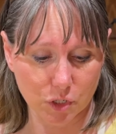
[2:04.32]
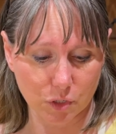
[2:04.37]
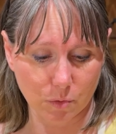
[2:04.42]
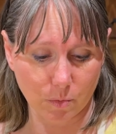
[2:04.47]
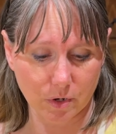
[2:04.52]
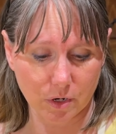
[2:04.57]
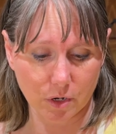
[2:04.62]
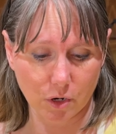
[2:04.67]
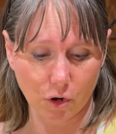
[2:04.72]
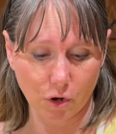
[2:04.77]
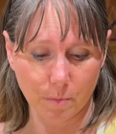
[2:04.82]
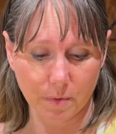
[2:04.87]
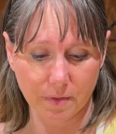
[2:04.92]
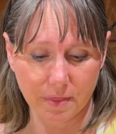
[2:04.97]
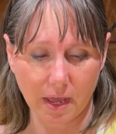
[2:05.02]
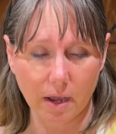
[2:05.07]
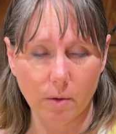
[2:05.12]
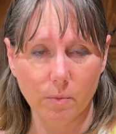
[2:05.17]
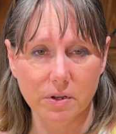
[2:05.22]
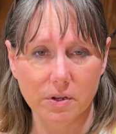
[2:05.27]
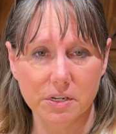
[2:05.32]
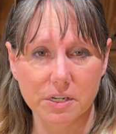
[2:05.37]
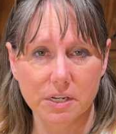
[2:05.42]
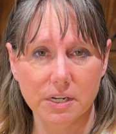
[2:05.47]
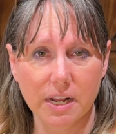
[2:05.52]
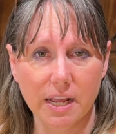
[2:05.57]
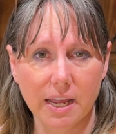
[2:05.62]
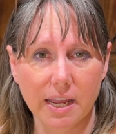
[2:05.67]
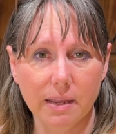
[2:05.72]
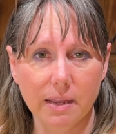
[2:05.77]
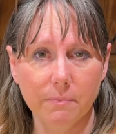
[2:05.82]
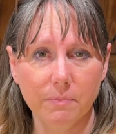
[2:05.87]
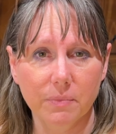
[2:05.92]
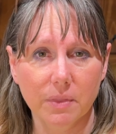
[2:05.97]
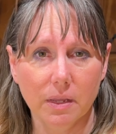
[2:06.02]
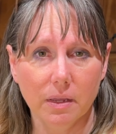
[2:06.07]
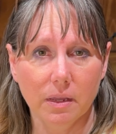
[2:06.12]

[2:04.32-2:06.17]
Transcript: so we're going to open that one today.